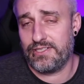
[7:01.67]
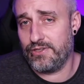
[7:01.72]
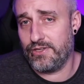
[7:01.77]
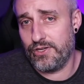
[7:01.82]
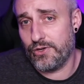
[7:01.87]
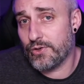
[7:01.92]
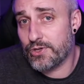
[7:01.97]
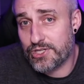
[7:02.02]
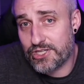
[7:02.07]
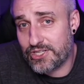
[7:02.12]

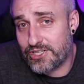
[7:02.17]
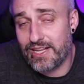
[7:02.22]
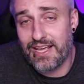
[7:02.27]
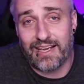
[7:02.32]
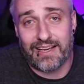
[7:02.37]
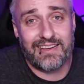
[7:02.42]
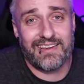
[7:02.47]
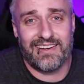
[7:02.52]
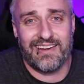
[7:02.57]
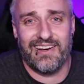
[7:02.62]

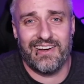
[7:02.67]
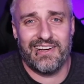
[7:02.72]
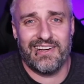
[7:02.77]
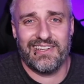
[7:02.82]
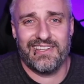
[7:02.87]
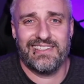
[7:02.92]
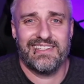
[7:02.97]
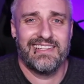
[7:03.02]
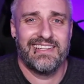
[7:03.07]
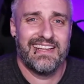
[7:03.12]
shtick
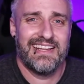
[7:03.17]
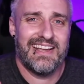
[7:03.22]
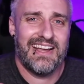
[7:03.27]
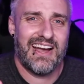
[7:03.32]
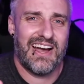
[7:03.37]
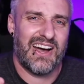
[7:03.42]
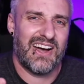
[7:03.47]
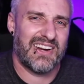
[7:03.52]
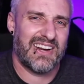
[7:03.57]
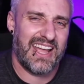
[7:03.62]
on
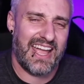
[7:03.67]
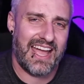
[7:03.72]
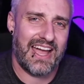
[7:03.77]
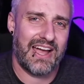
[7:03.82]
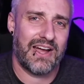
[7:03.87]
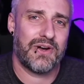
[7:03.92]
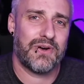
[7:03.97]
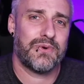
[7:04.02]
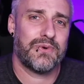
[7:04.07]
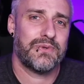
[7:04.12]

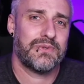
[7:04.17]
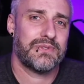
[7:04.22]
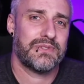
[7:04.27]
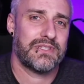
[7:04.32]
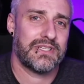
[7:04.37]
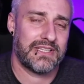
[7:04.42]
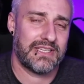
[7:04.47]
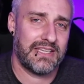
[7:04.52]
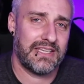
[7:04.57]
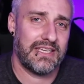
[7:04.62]
how
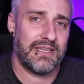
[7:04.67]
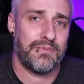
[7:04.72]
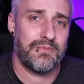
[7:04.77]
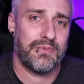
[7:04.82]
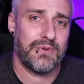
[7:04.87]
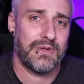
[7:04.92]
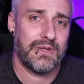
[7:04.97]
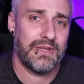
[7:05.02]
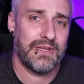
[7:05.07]
to keep